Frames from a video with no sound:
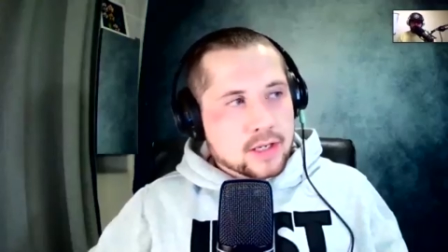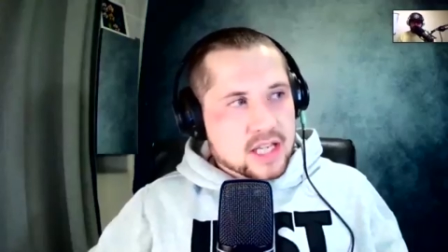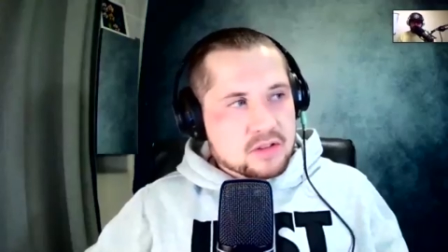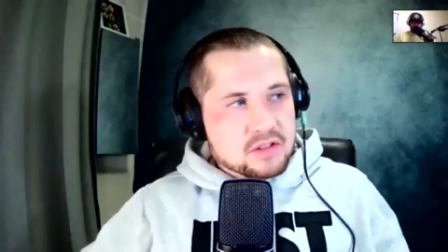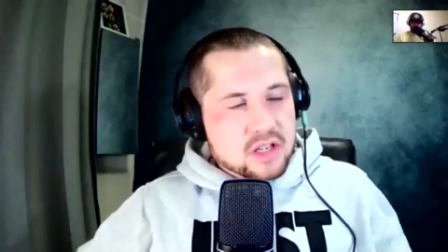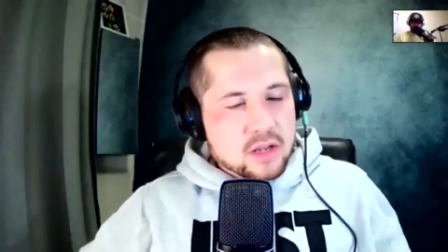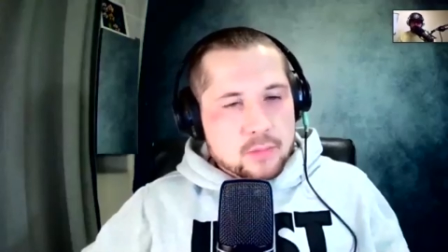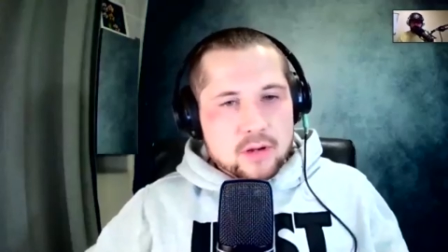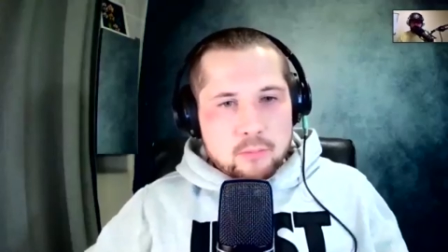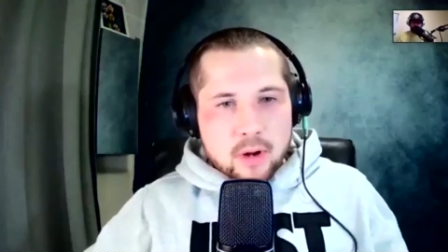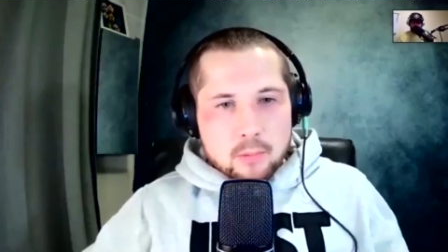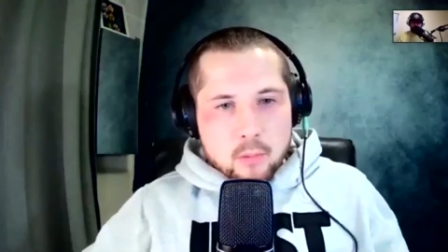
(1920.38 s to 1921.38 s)
seems to be
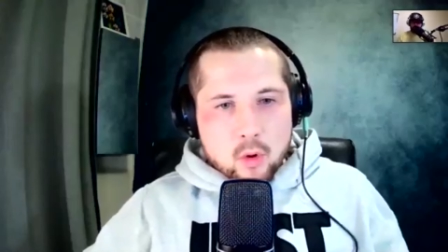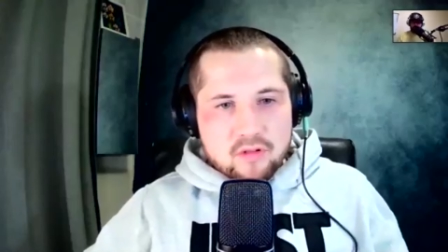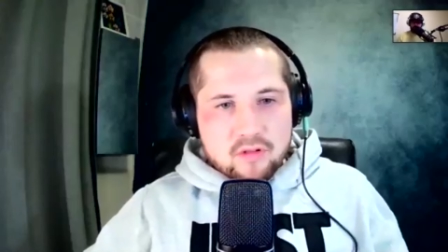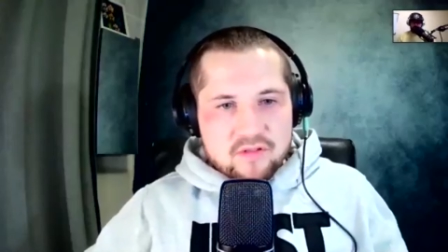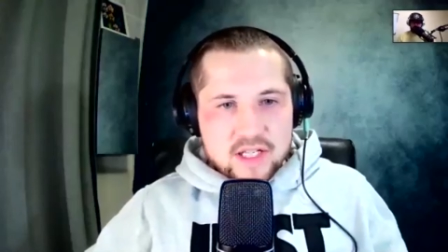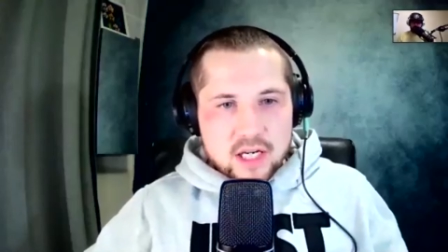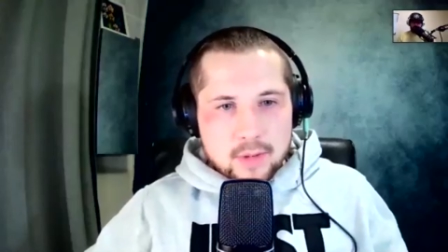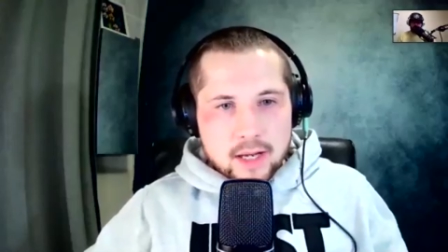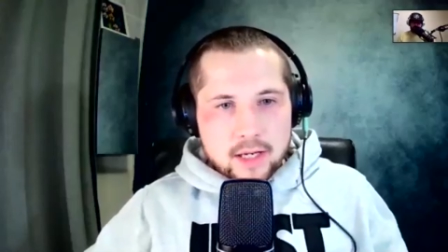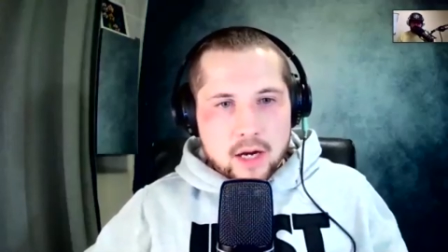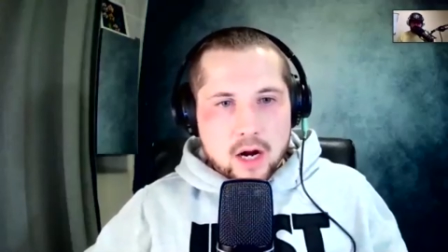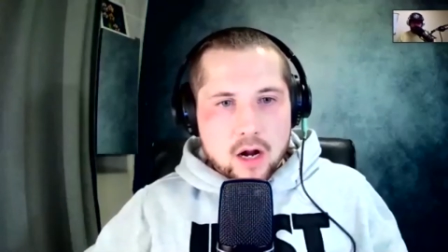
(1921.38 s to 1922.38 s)
a more physical
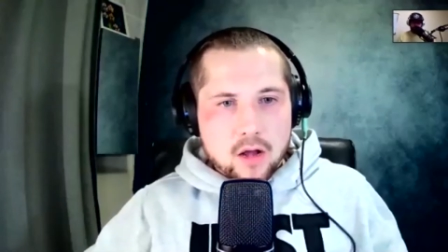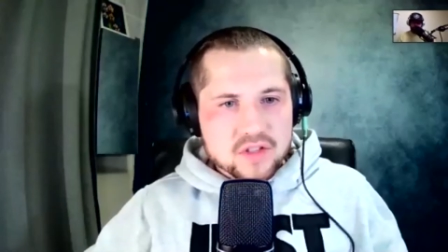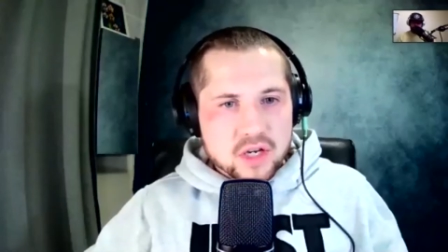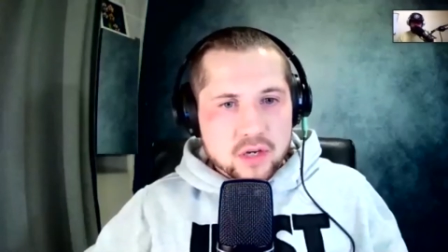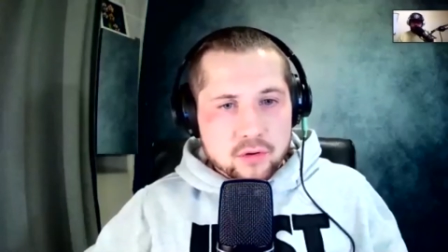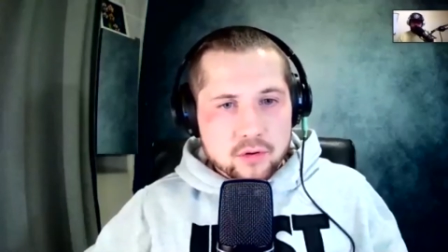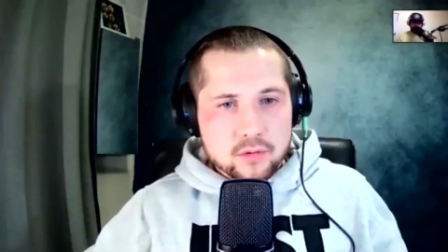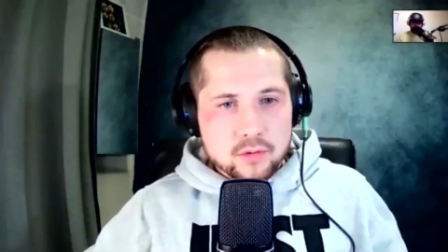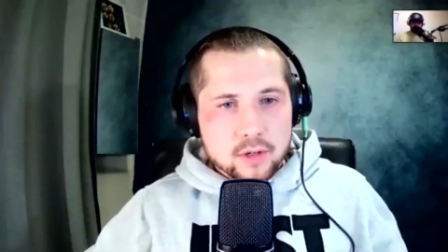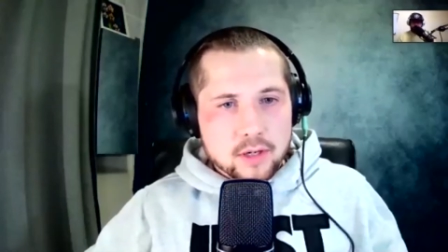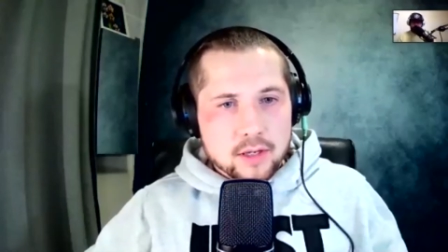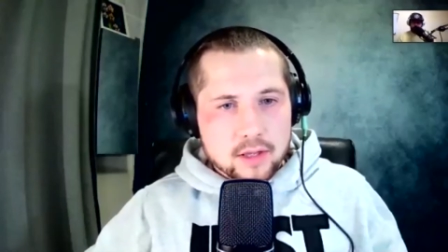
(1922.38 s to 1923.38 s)
man than Arlovsky too,
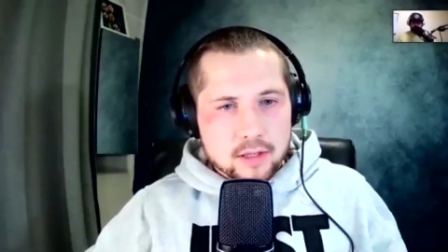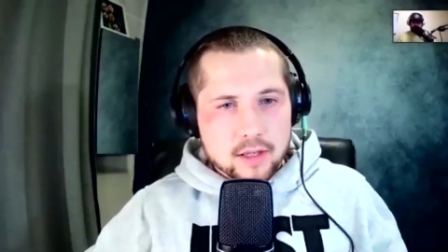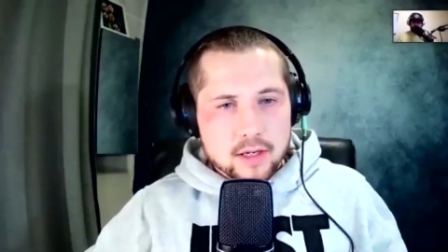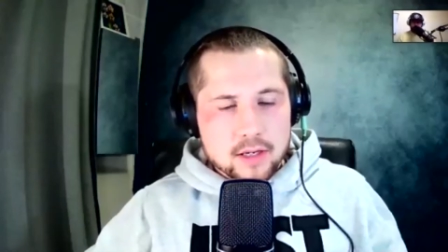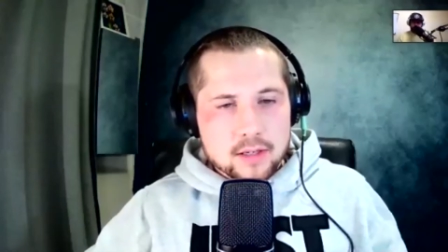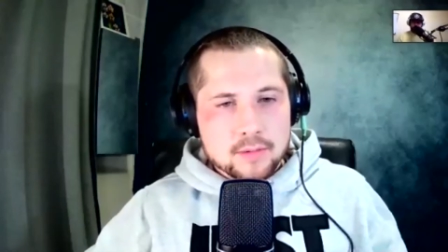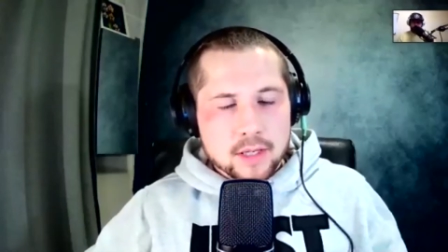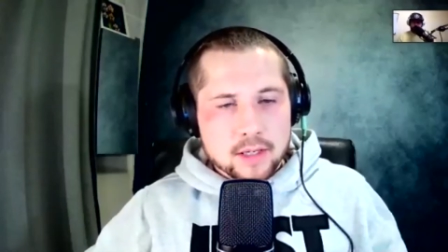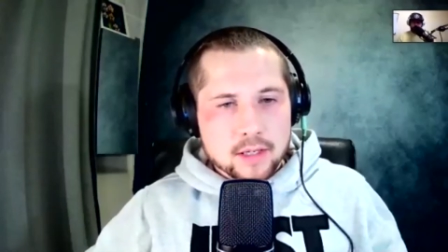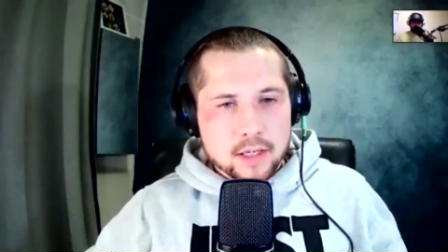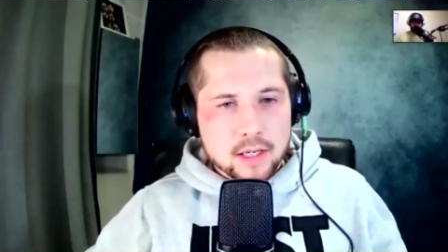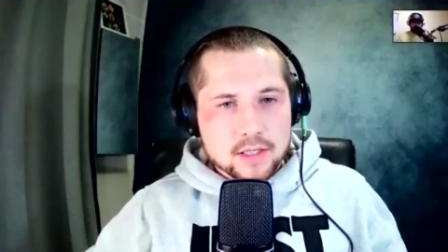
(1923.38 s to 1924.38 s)
and I think that
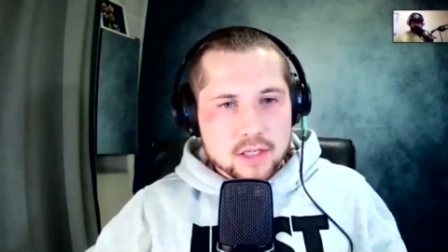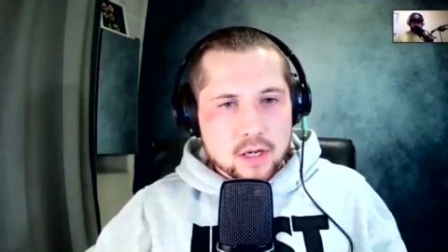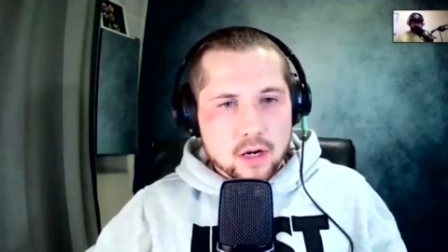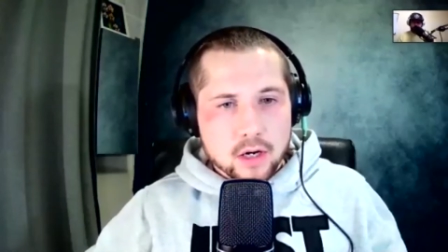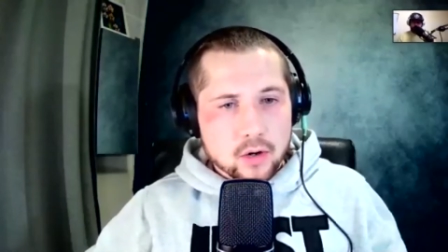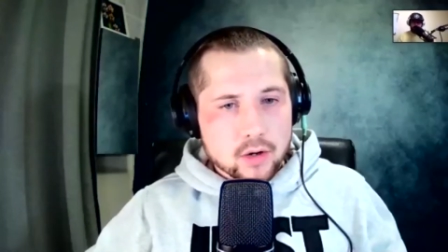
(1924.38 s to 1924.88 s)
he gets the knockout.